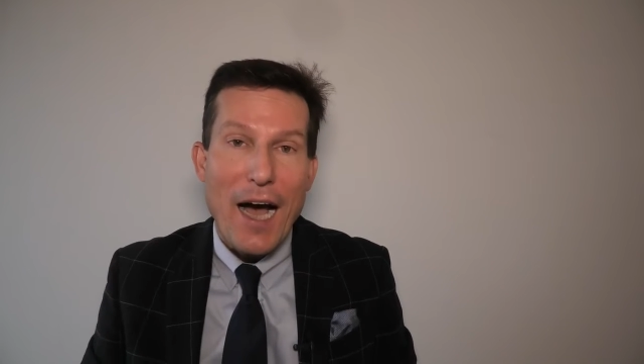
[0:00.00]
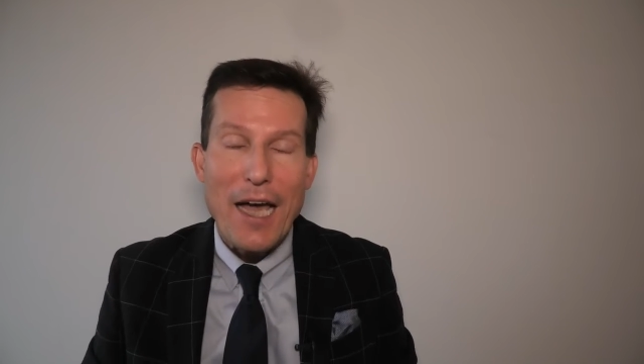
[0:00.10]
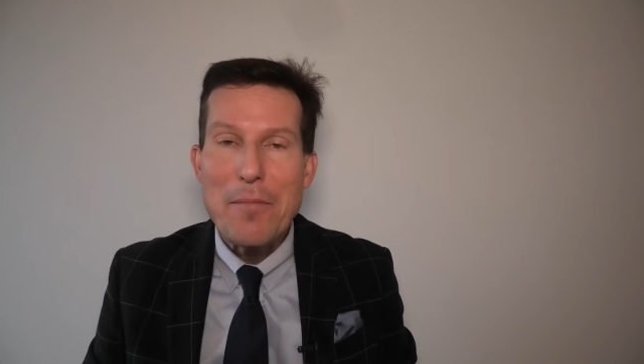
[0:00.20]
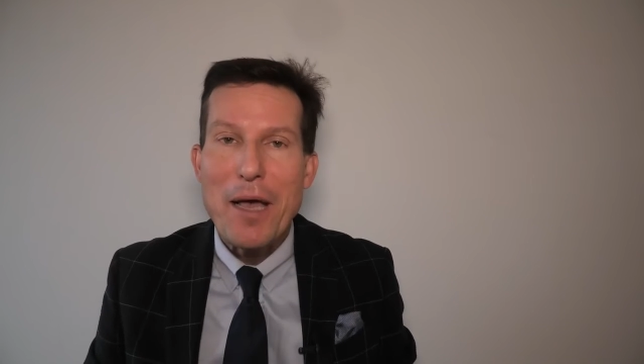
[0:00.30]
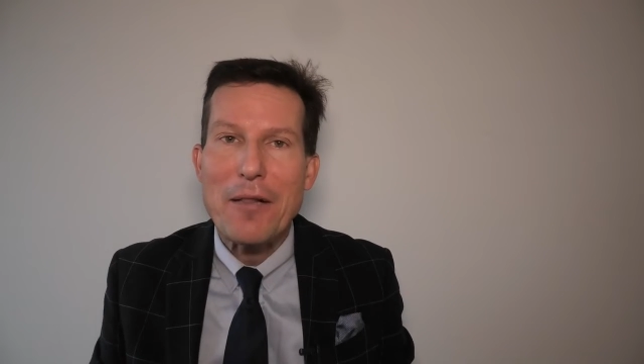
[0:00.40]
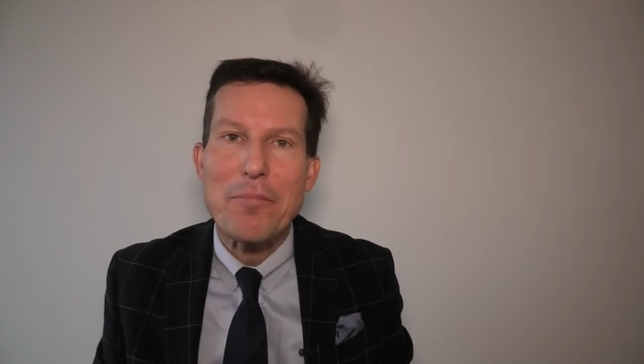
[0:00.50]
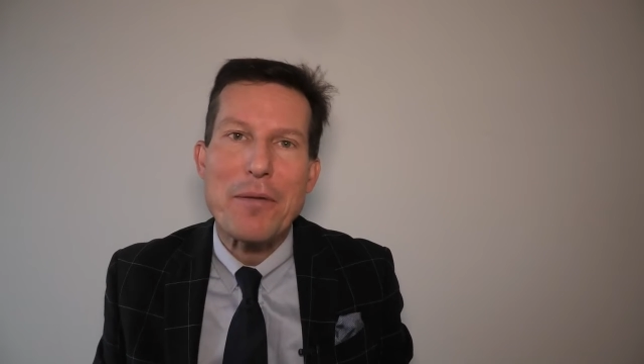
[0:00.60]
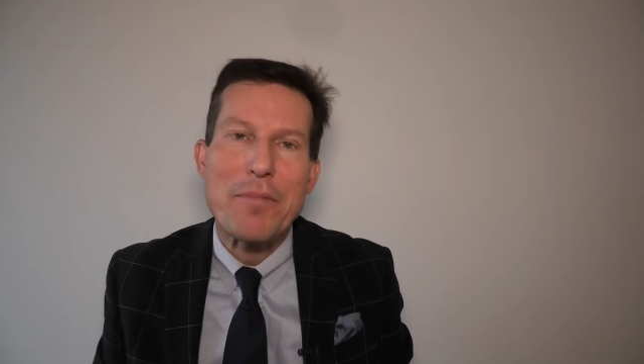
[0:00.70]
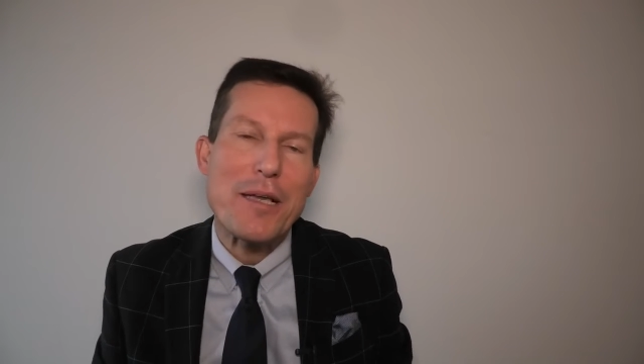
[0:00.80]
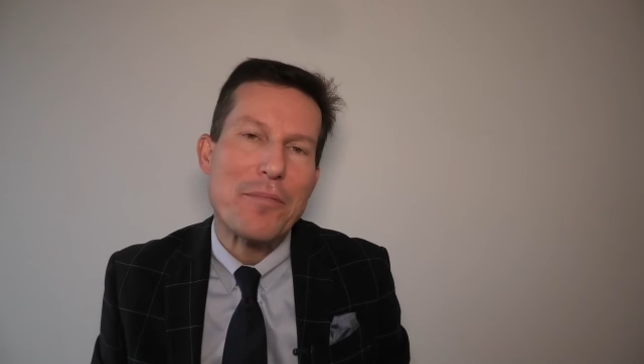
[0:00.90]
I am
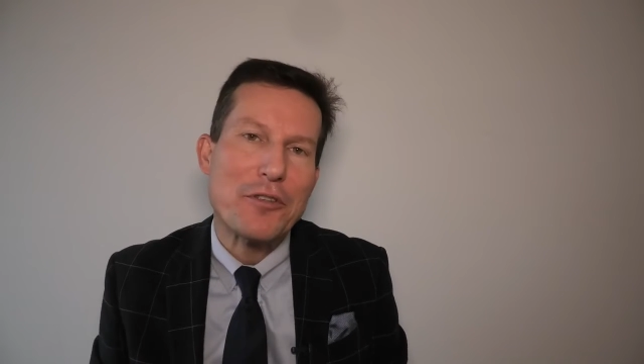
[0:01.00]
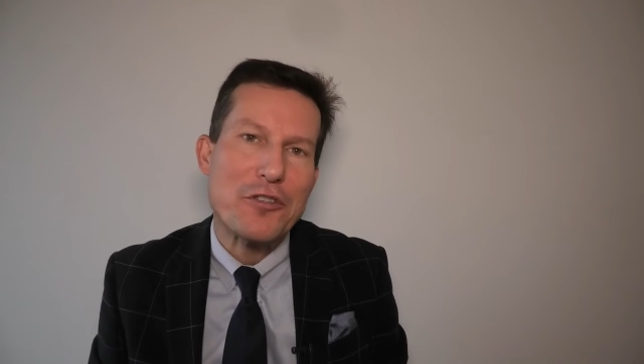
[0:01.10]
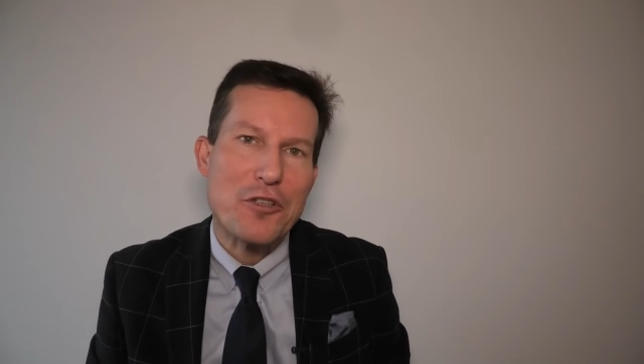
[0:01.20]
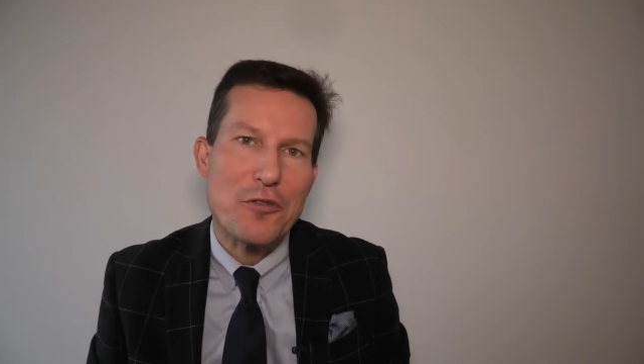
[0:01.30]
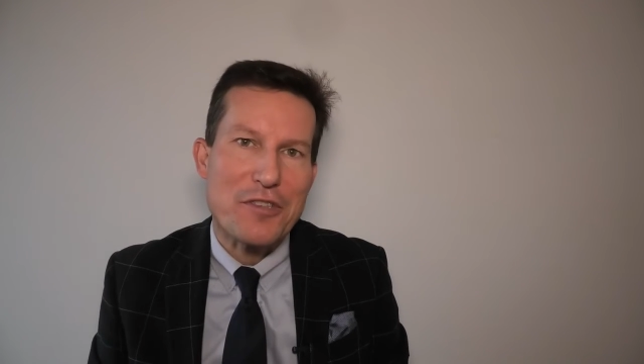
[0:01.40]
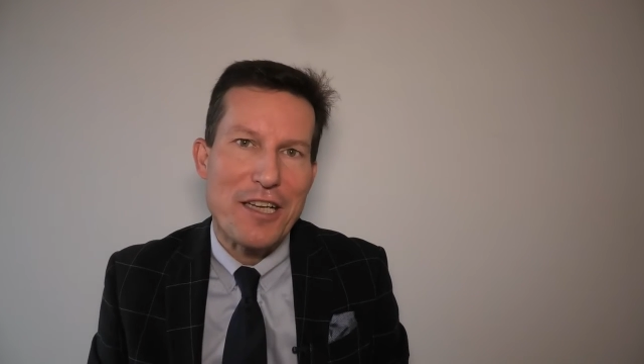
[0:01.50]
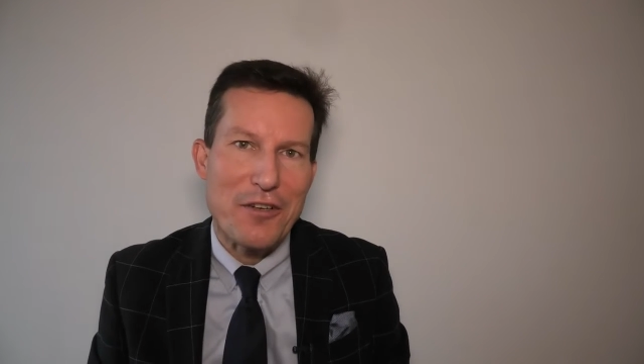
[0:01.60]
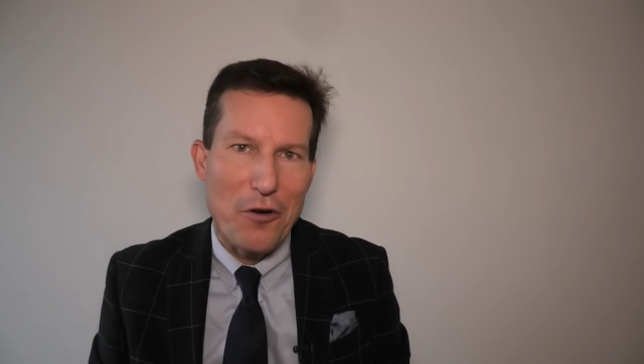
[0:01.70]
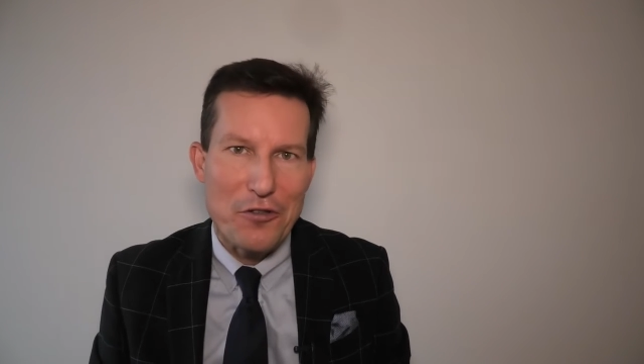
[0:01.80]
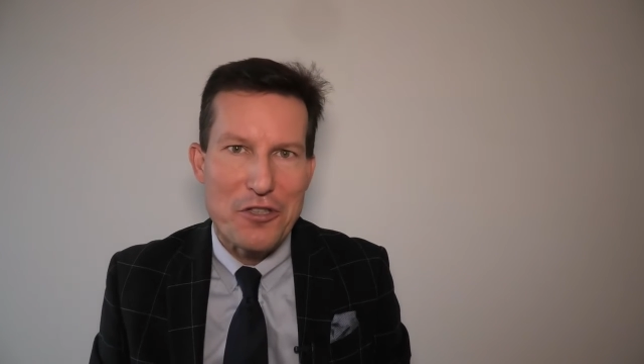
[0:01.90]
helping people to use
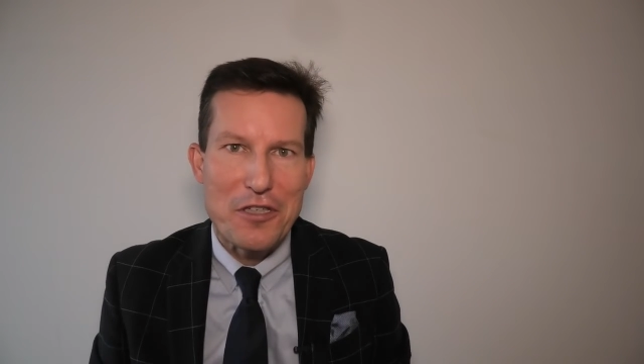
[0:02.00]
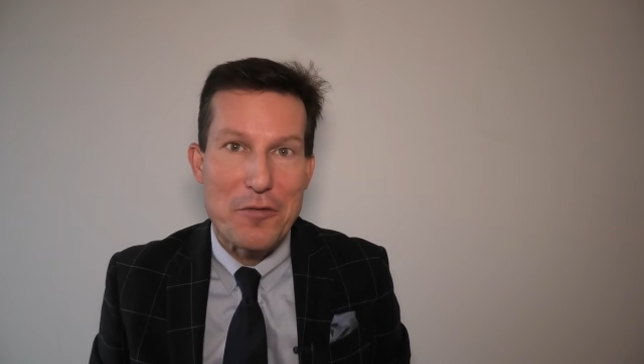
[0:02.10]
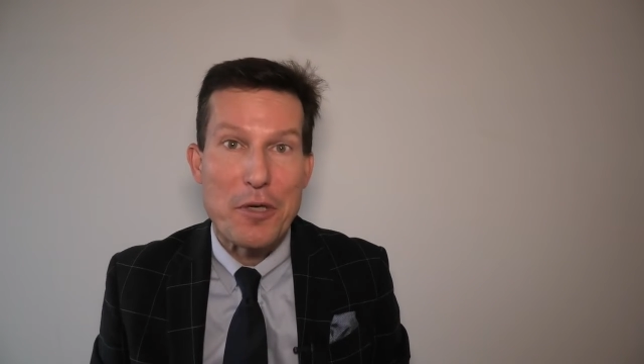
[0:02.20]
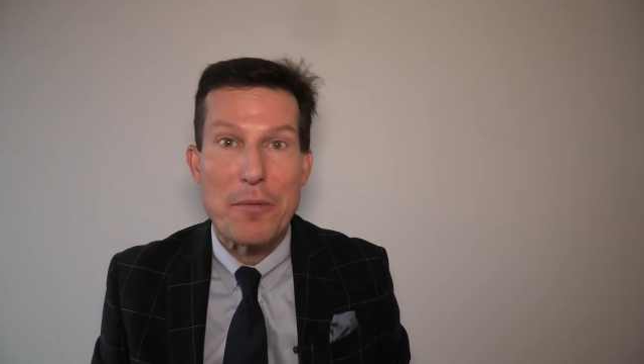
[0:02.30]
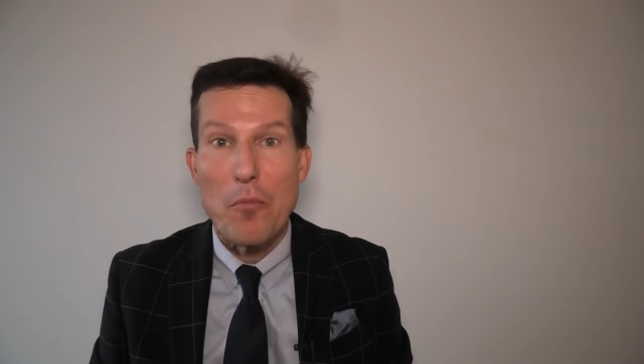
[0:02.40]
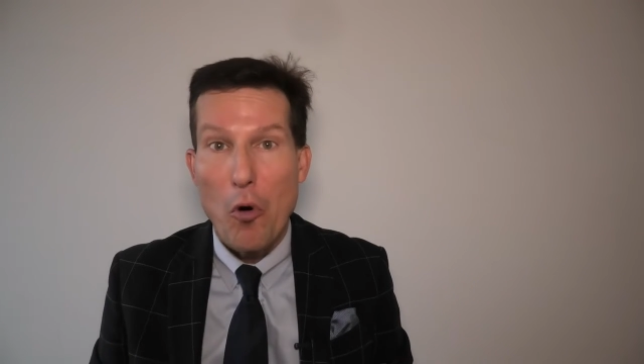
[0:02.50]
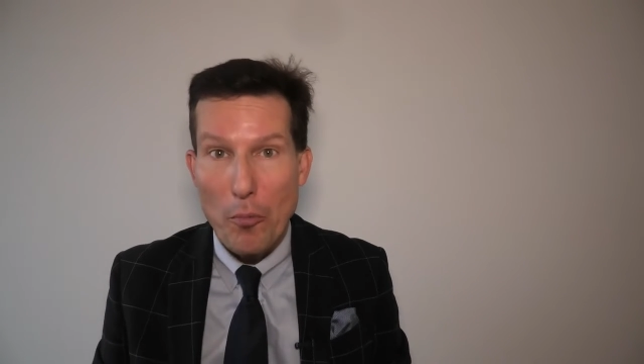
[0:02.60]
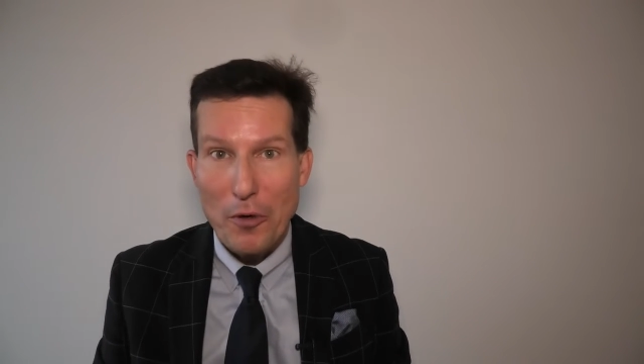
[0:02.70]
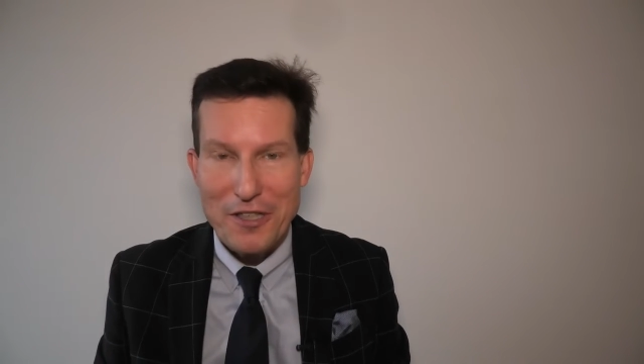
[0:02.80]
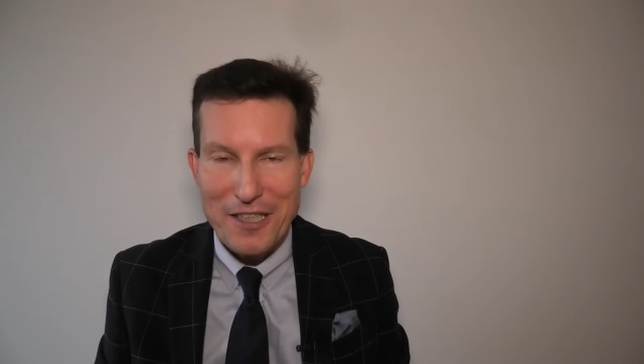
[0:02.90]
technology to be
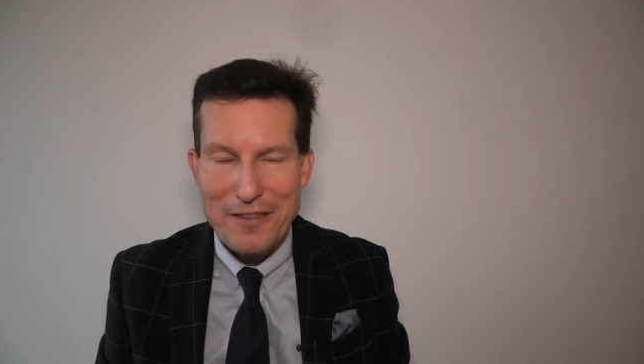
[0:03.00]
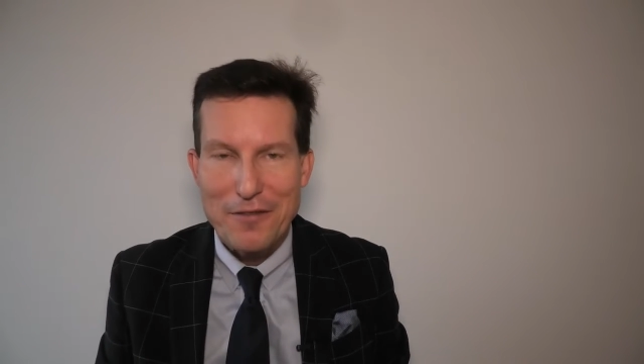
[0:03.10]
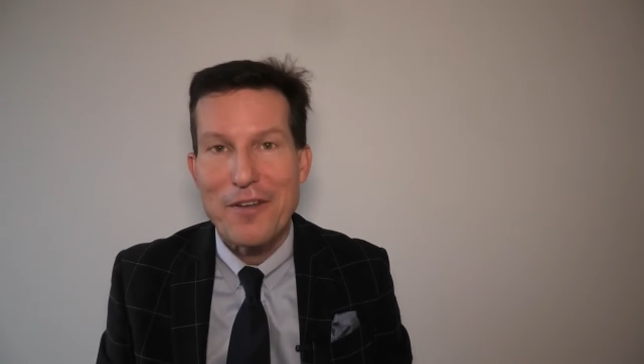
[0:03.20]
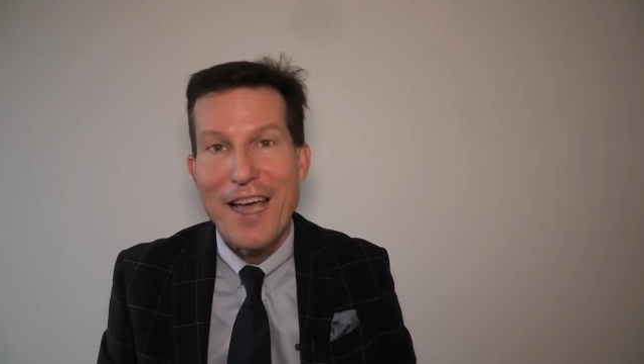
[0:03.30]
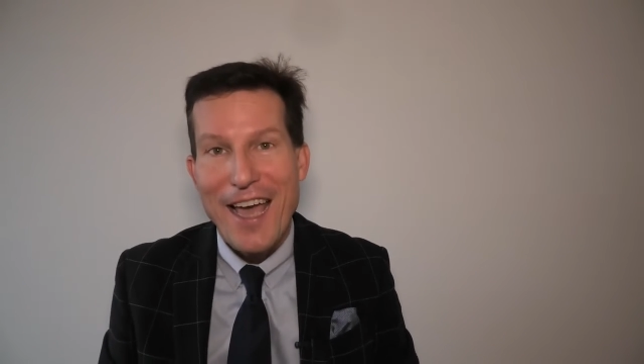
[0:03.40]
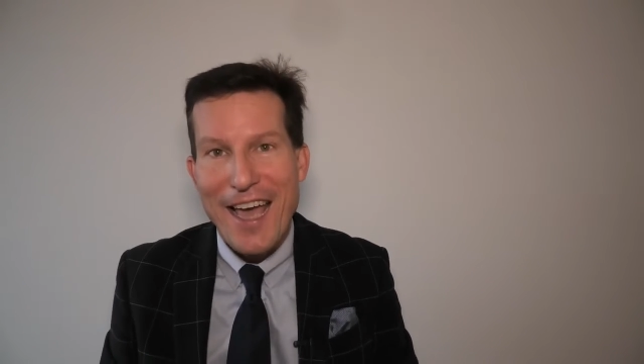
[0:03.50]
more productive